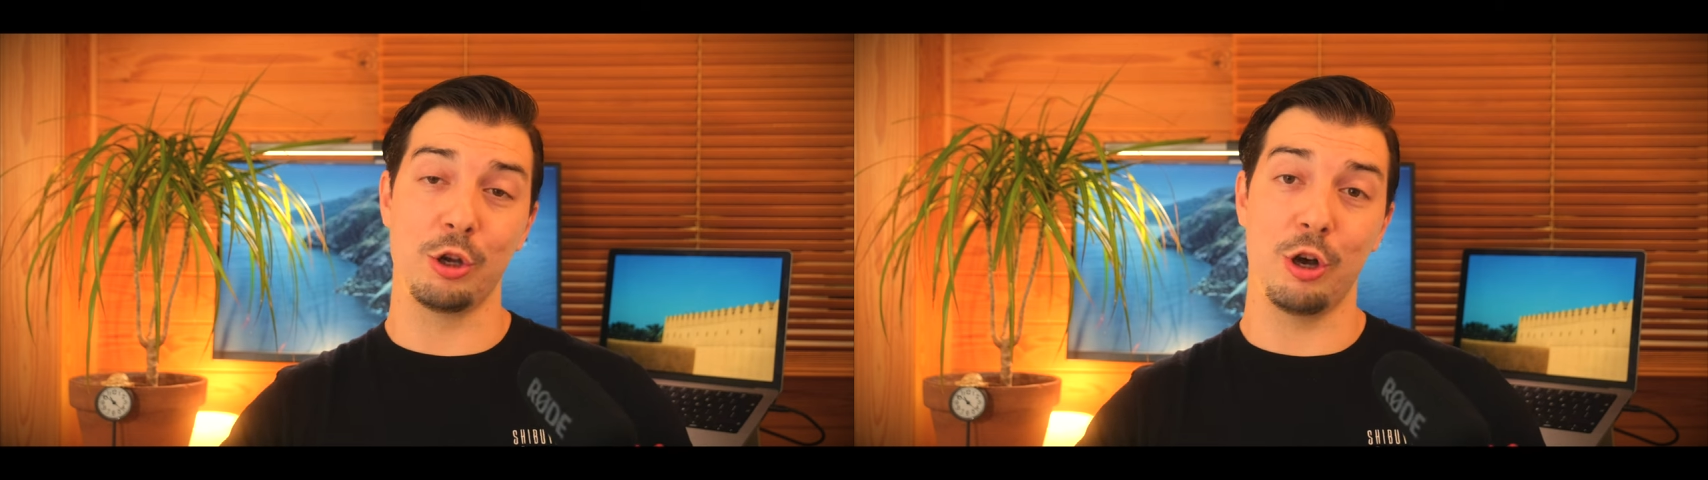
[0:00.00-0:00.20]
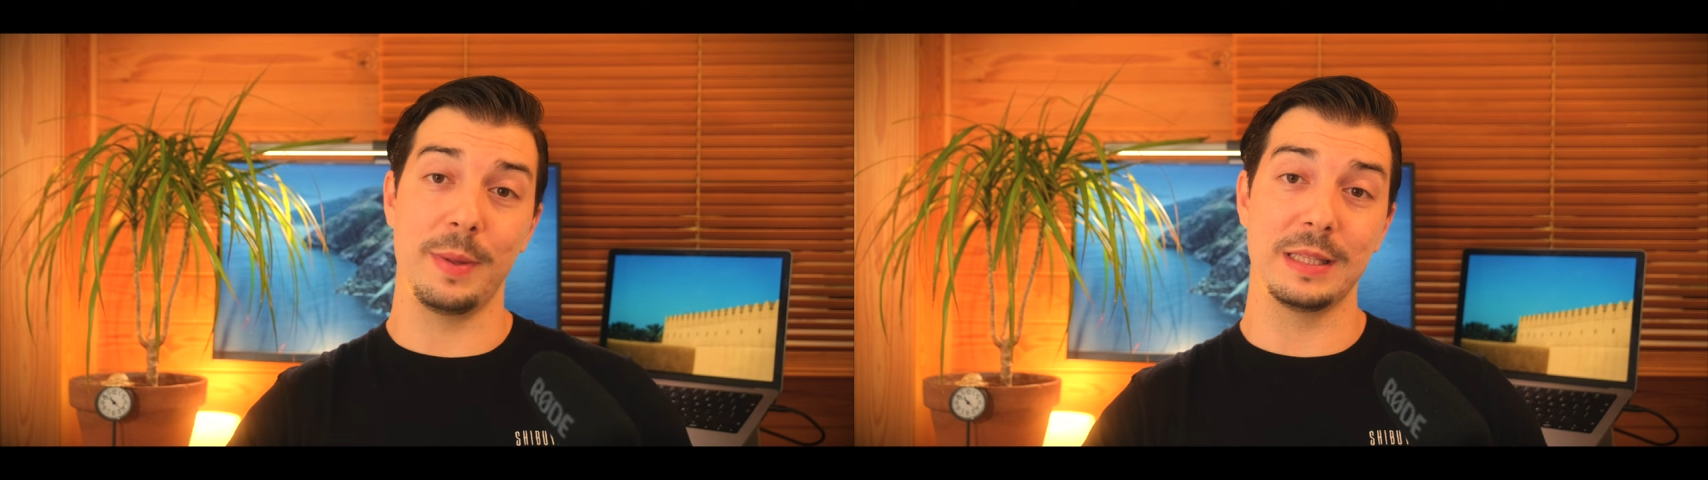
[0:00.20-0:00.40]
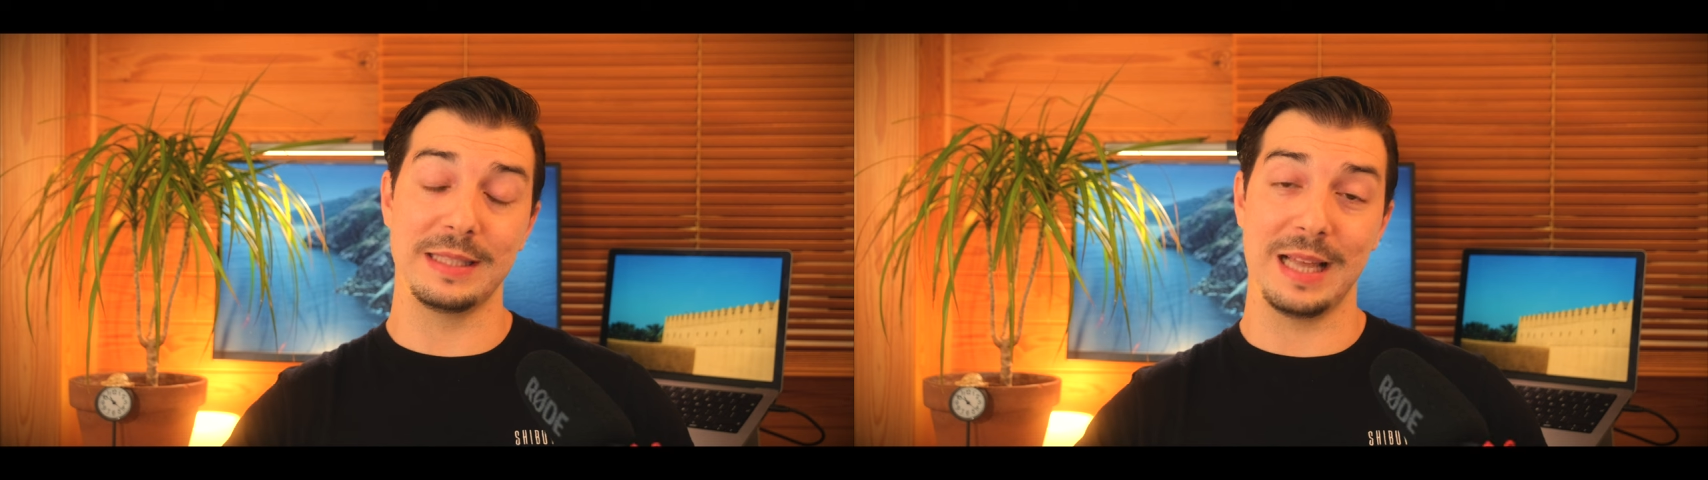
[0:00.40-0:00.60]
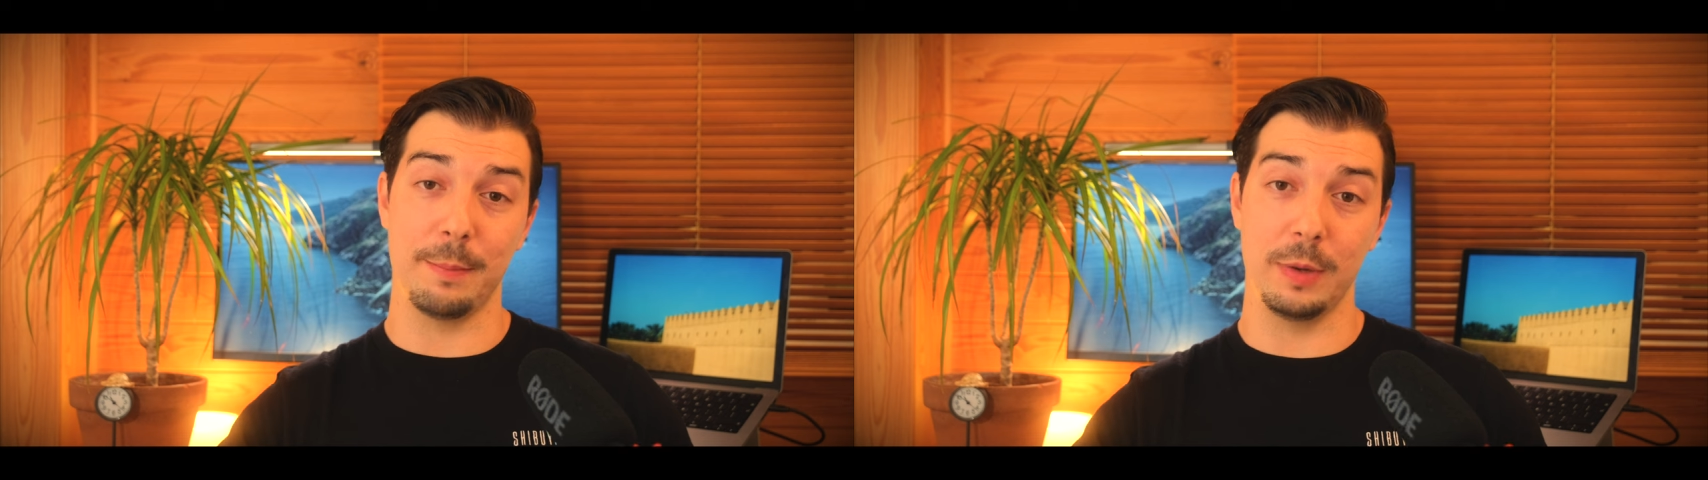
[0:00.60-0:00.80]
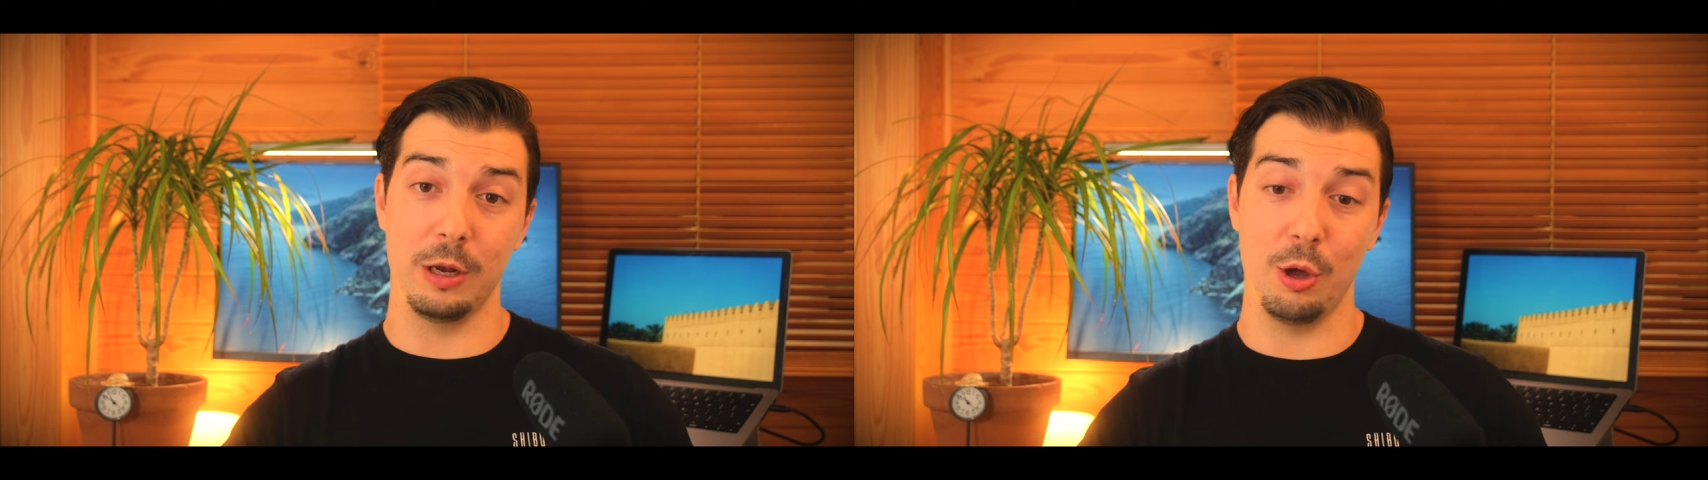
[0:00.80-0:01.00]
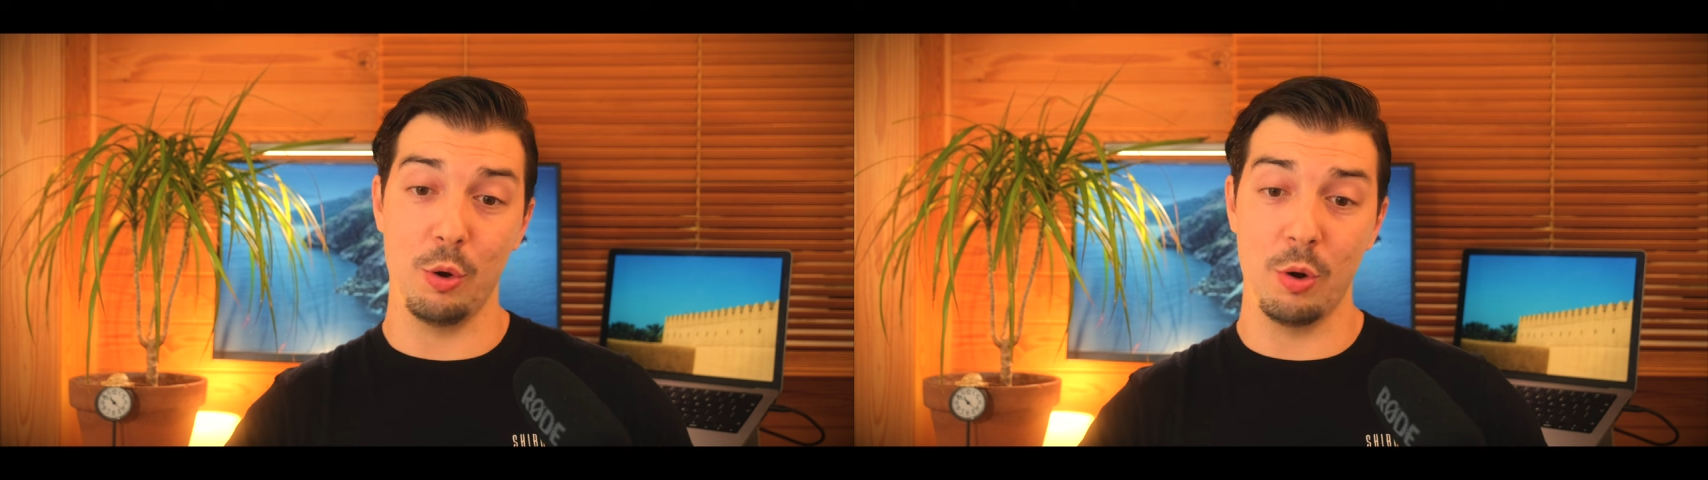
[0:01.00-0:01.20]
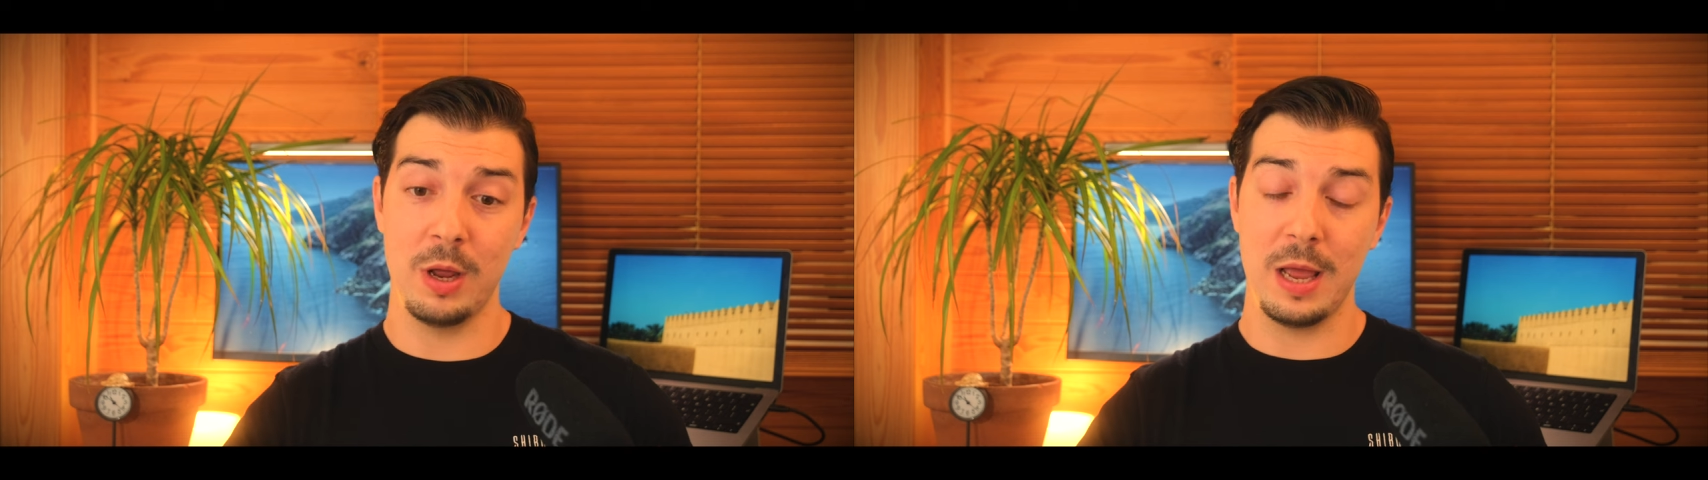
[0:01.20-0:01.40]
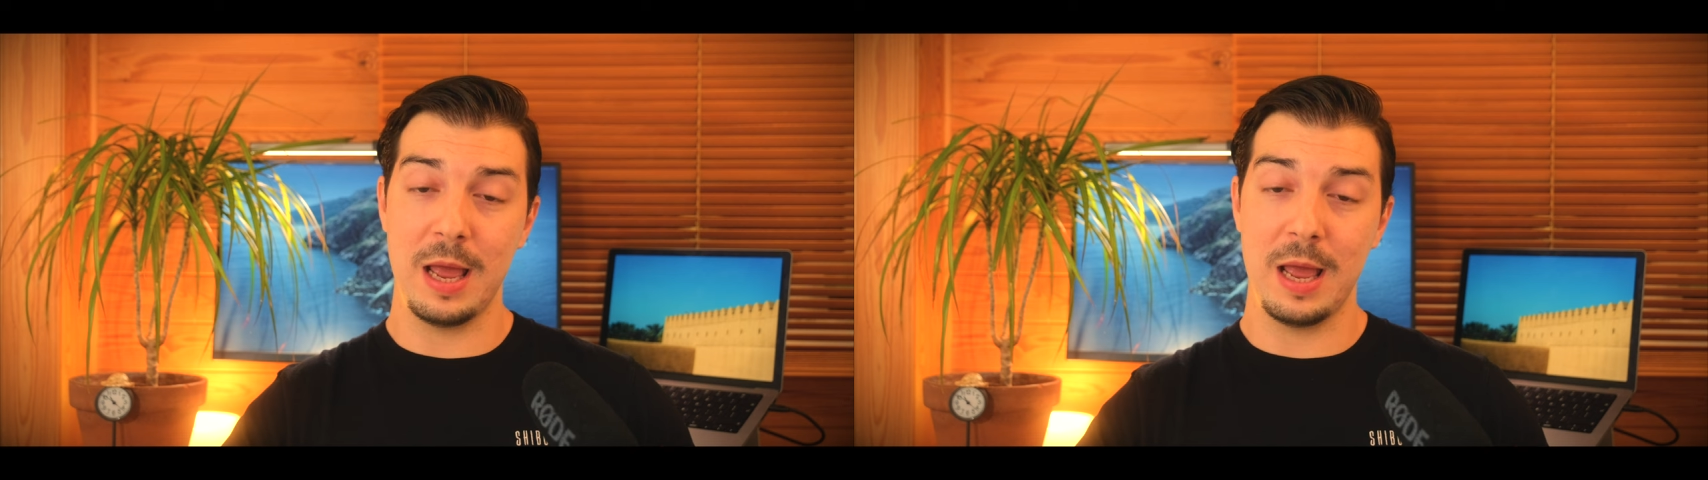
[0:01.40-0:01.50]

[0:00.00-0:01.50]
comments down below.